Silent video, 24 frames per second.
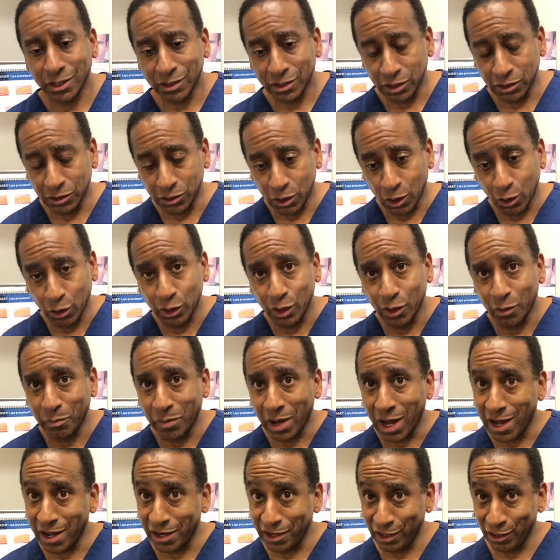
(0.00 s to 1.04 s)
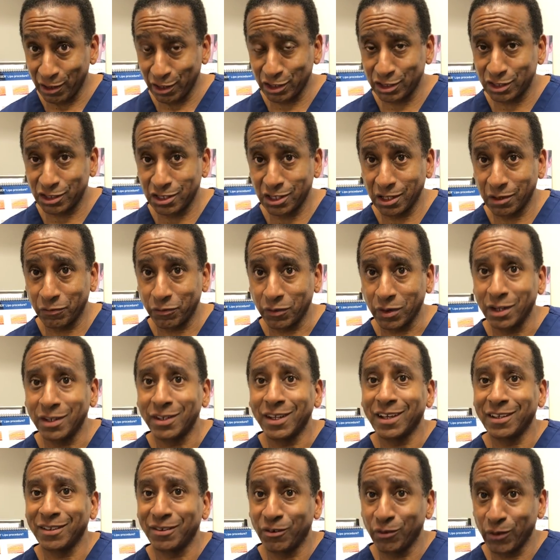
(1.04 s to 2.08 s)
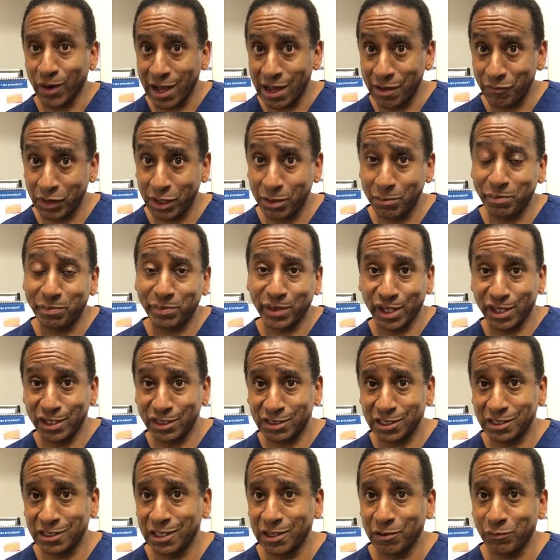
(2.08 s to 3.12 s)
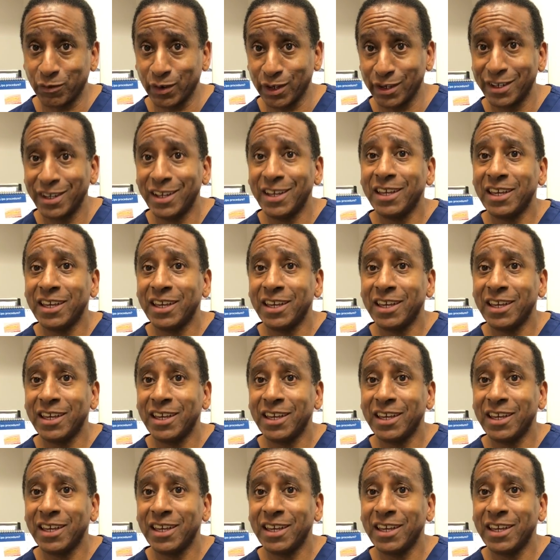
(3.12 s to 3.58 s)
You know your body looks different, and gravity plays a different